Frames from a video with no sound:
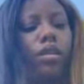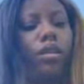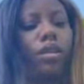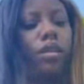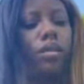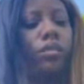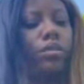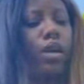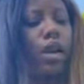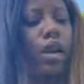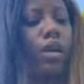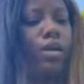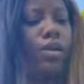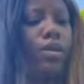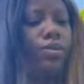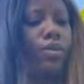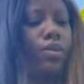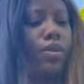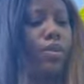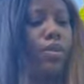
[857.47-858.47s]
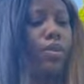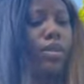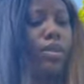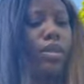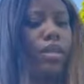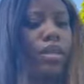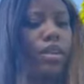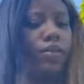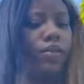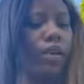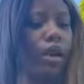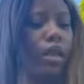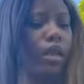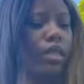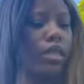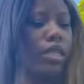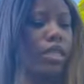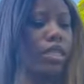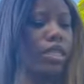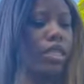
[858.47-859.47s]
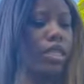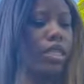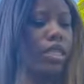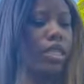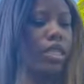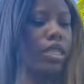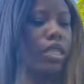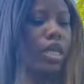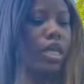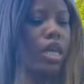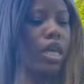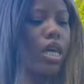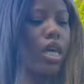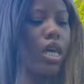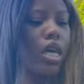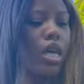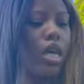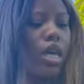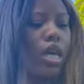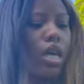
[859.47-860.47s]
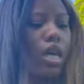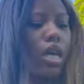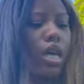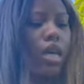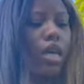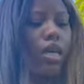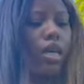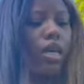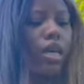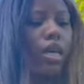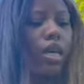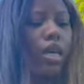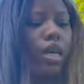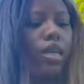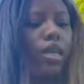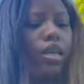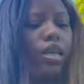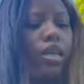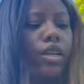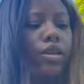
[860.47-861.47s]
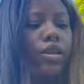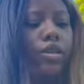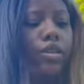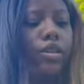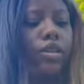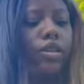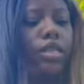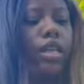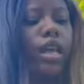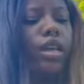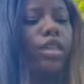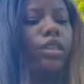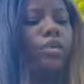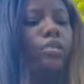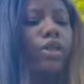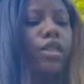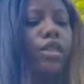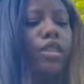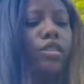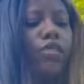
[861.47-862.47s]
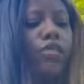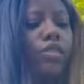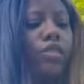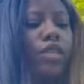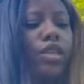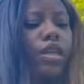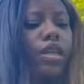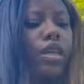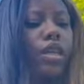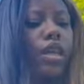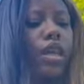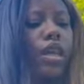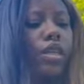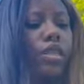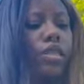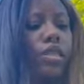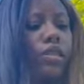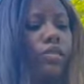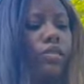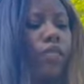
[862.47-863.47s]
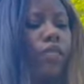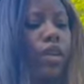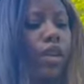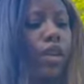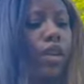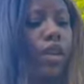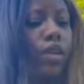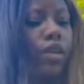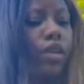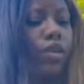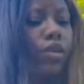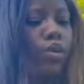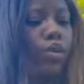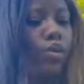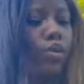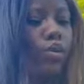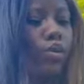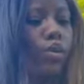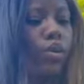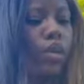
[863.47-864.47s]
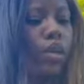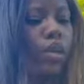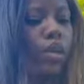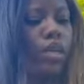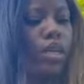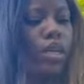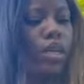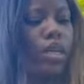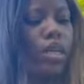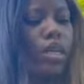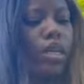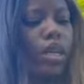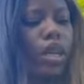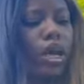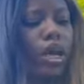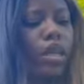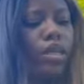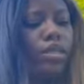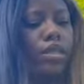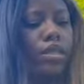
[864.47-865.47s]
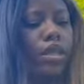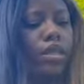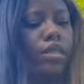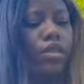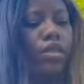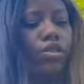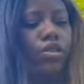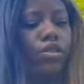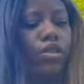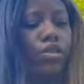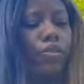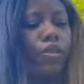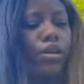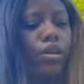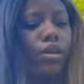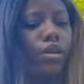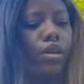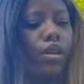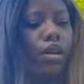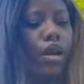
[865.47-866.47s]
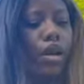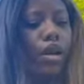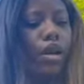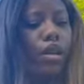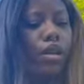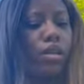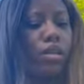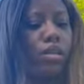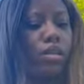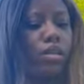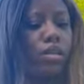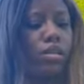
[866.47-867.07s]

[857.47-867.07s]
Okay, Spirit, if I can just get a clear, concise message for the collective. Thank you, Ancestor, Spirit Guides,